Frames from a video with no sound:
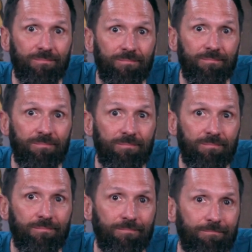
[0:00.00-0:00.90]

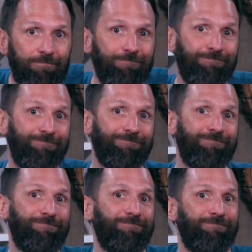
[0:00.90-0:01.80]

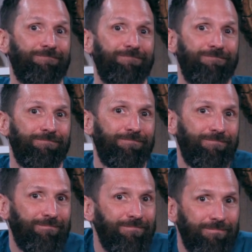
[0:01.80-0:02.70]

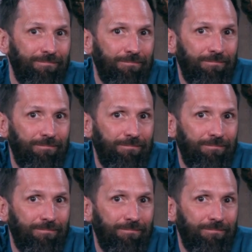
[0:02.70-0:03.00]
This person isn't speaking.